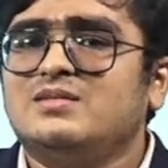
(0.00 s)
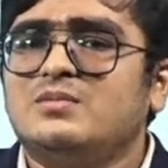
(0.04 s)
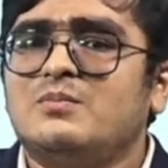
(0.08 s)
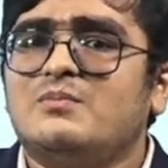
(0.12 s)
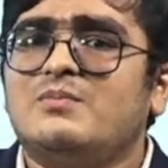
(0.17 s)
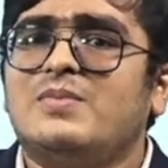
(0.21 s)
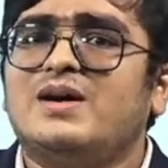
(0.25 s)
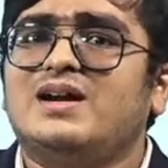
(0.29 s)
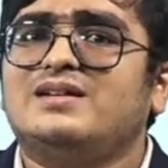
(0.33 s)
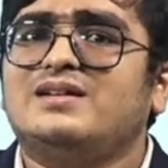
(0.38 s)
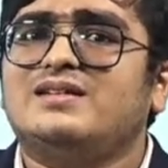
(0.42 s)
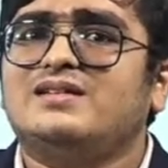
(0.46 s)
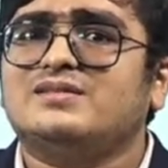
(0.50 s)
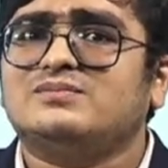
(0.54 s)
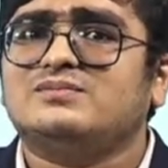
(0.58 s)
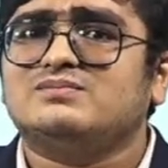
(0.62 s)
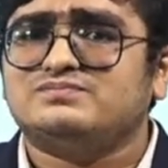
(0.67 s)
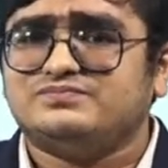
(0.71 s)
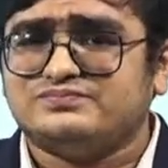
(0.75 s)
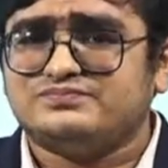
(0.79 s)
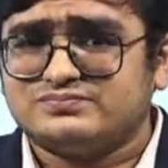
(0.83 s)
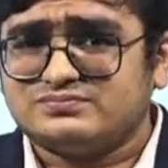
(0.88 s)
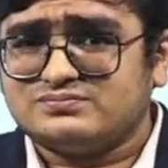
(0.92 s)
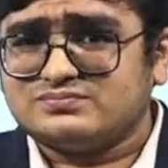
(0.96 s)
But
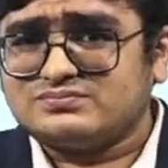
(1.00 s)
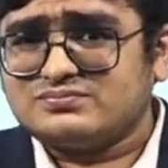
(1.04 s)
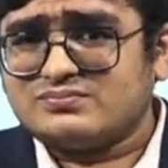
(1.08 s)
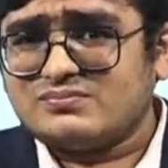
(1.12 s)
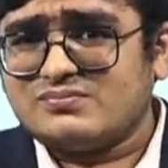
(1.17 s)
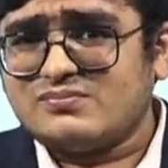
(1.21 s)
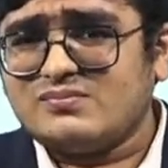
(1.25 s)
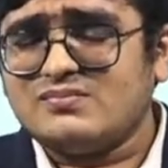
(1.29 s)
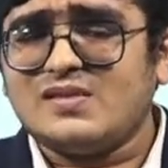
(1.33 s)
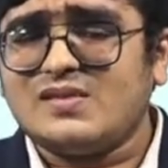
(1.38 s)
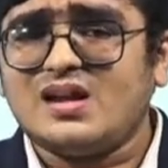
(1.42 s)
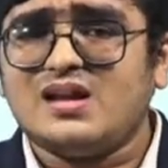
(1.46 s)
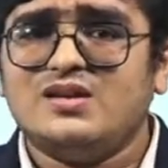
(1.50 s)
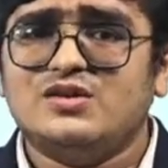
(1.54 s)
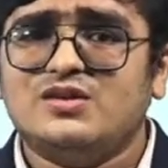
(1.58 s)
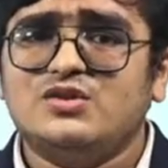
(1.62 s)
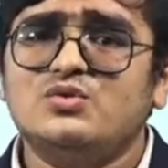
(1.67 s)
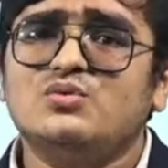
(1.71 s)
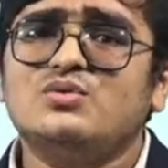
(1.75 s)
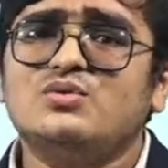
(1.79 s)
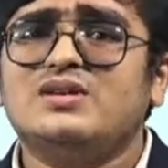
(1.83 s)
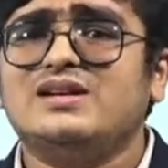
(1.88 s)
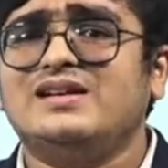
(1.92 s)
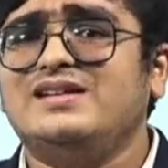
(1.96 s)

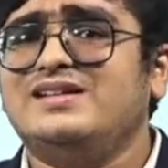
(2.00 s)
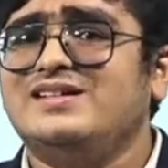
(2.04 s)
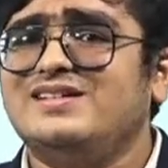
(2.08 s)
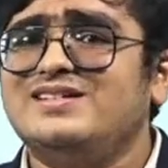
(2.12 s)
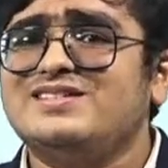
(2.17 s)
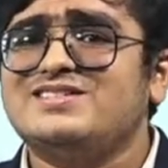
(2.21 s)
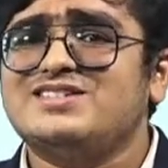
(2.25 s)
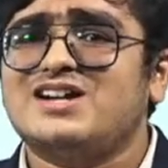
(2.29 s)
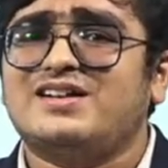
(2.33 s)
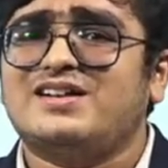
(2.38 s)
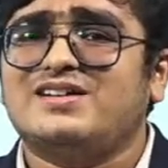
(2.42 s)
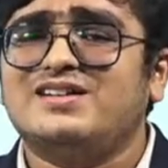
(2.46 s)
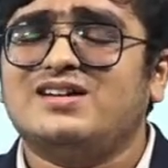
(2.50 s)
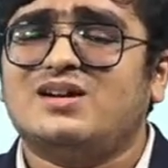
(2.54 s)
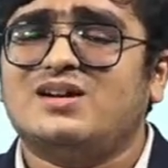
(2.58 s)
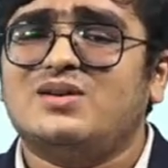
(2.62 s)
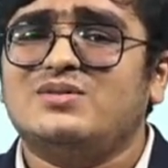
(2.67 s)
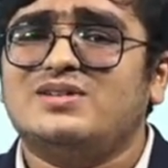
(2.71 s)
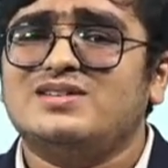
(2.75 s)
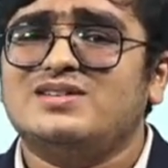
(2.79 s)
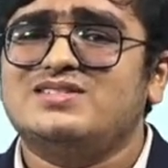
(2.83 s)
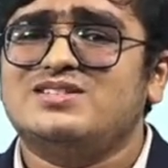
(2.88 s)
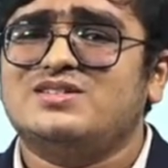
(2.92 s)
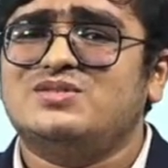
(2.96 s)
you clear chartered
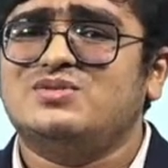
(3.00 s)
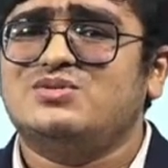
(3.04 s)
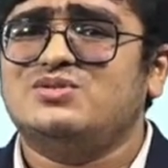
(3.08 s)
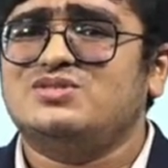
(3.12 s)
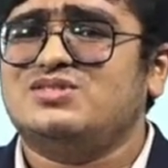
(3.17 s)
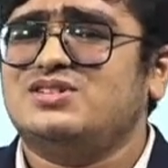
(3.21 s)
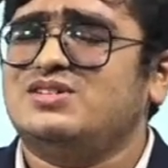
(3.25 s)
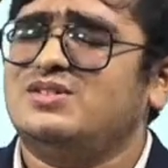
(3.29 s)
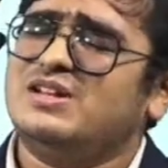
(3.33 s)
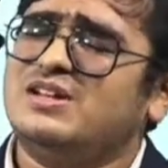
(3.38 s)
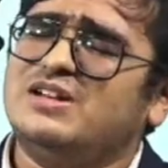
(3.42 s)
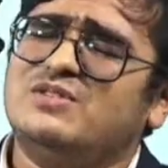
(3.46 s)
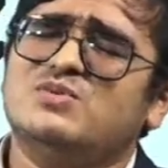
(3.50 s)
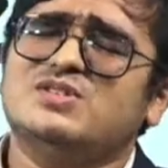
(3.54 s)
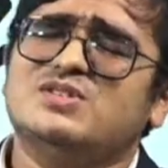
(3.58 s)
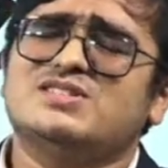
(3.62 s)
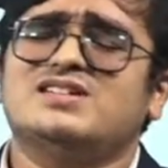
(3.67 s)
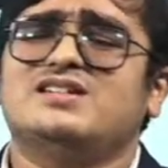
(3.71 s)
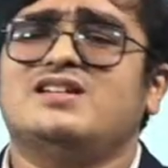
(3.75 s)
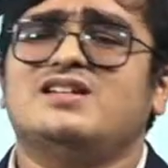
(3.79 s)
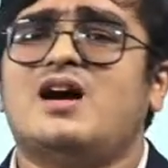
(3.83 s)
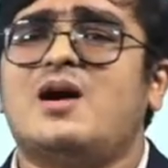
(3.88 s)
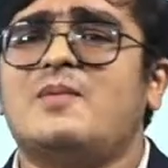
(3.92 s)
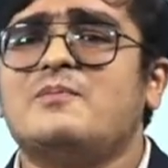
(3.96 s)
accountancy course. It was
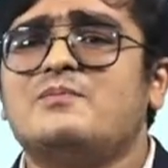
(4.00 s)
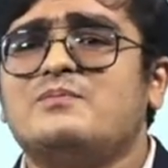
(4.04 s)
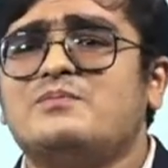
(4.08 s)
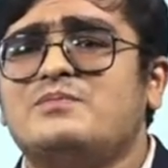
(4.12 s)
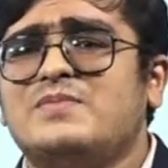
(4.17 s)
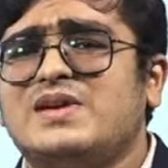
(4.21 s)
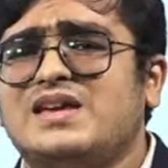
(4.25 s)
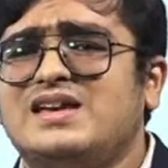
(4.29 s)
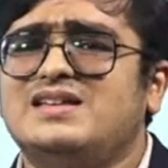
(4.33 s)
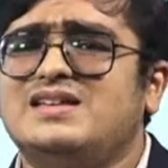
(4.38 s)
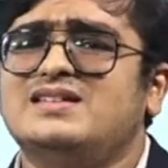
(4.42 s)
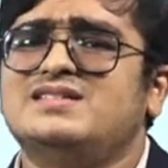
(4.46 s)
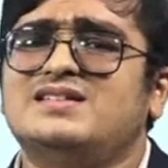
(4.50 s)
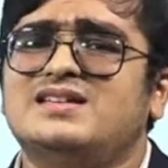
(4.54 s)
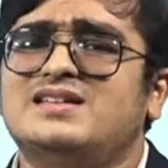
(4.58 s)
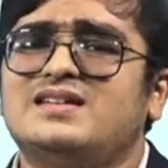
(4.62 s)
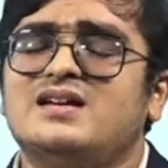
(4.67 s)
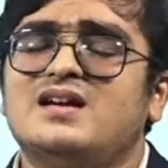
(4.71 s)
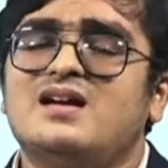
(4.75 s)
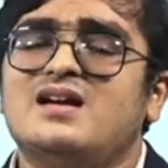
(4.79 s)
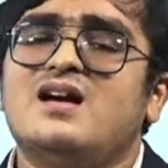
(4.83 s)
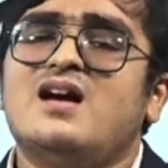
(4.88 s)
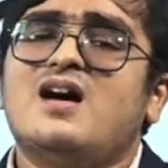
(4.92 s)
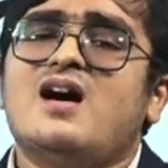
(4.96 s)
an
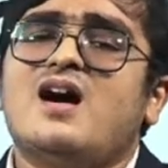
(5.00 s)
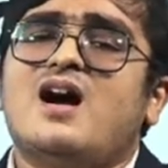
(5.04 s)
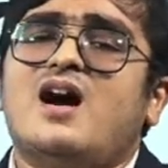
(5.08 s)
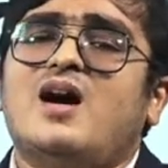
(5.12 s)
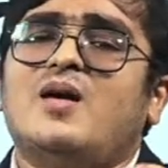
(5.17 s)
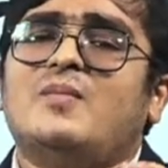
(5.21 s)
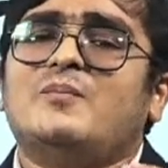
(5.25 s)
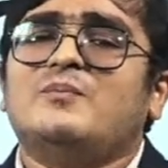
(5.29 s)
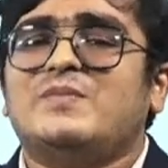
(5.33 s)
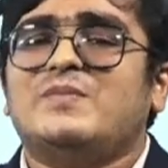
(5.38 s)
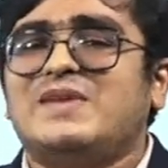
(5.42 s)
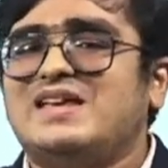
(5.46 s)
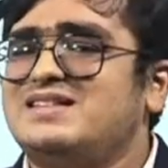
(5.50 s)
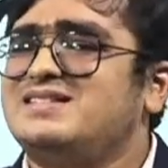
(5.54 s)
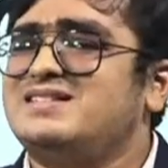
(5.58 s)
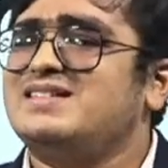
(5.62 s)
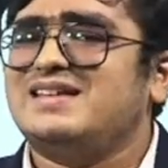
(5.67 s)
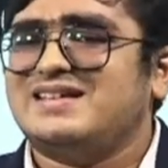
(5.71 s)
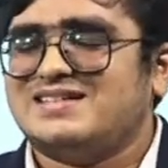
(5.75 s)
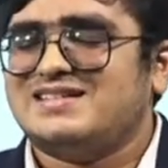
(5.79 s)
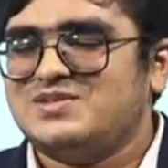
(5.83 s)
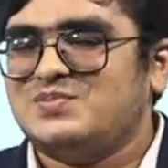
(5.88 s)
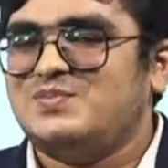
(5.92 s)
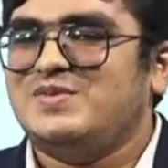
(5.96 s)
amazing
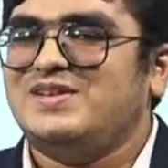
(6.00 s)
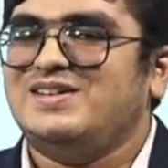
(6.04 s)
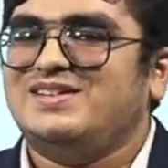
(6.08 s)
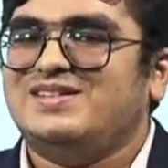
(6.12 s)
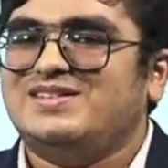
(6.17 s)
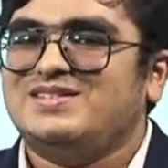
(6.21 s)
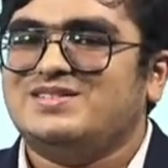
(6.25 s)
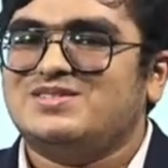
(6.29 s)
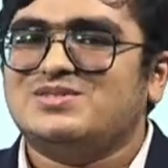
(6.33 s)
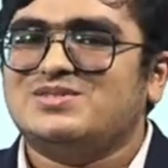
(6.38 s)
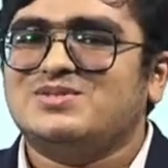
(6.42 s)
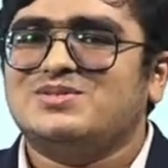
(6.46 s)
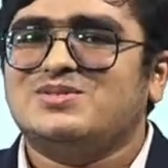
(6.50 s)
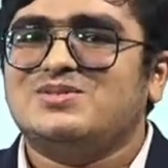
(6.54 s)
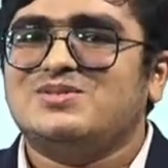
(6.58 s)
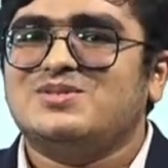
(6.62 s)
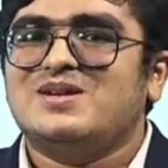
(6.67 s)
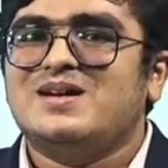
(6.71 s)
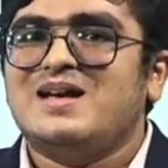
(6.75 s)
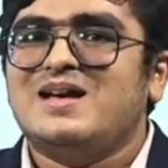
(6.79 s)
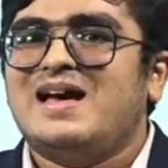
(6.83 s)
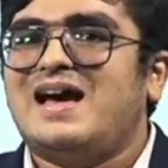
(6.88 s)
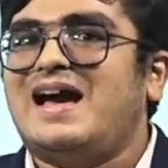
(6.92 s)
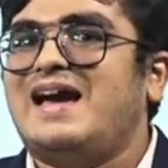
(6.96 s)
experience.
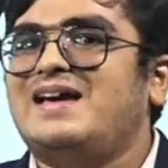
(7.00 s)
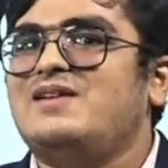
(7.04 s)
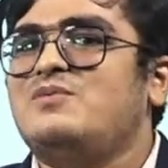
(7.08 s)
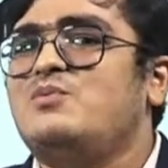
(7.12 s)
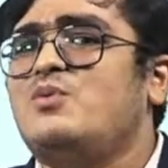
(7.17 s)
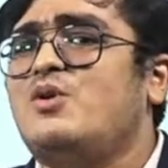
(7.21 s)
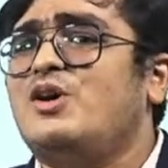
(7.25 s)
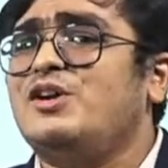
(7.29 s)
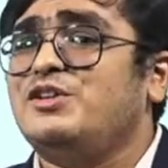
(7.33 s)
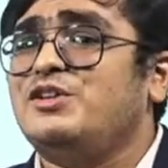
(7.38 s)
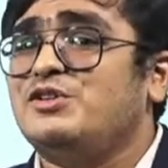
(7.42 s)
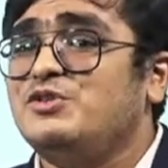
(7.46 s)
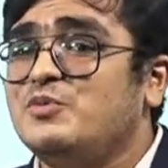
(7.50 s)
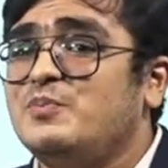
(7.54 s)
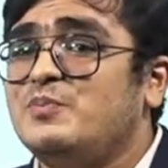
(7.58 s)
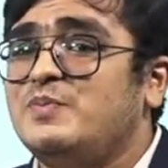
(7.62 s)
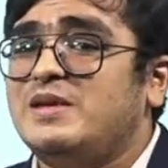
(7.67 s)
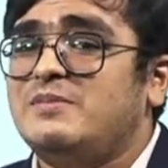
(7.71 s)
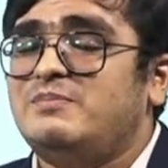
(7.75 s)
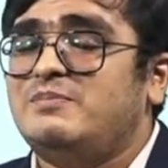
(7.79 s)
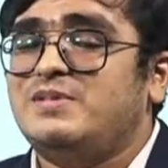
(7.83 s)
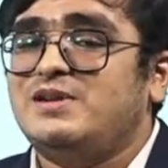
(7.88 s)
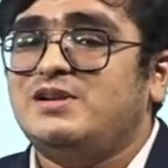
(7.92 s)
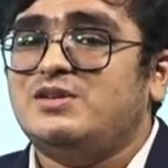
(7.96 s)
So I want you
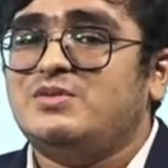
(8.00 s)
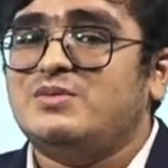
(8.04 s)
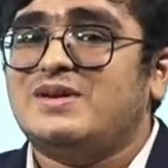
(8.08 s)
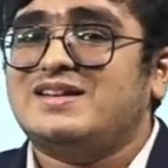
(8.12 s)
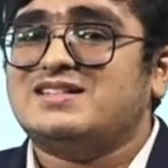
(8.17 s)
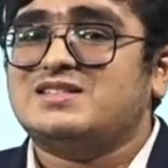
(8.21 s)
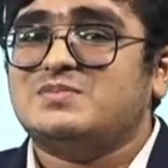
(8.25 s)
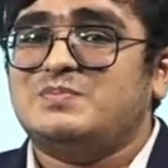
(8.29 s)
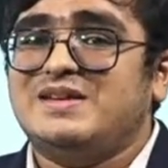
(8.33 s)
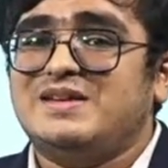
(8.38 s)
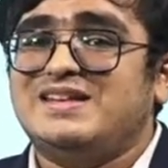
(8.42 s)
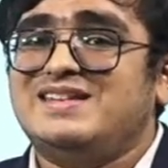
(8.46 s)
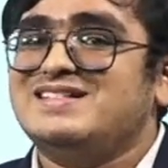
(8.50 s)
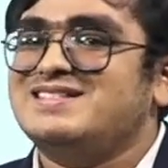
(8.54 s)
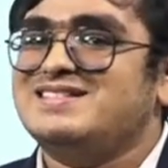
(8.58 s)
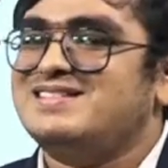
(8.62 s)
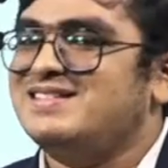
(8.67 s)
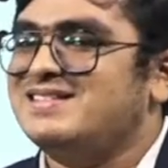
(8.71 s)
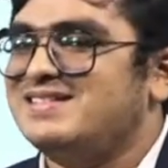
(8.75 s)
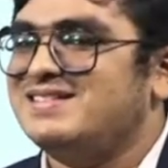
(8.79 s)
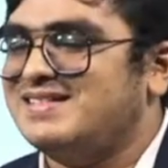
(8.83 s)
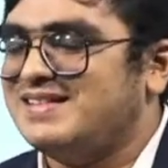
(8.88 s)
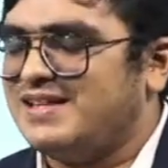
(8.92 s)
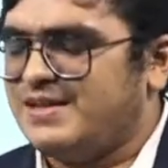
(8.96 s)
people to experience
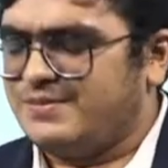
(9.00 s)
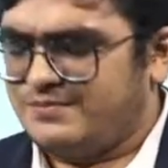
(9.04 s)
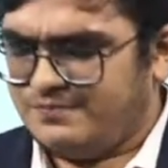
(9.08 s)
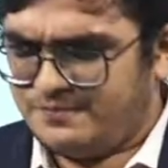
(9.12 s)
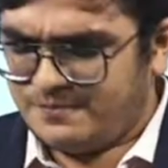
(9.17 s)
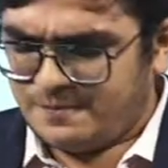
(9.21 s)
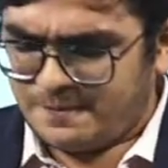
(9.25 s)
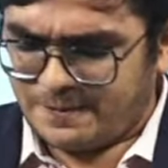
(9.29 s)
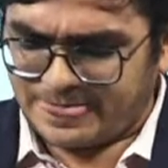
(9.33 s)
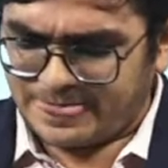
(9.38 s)
the same.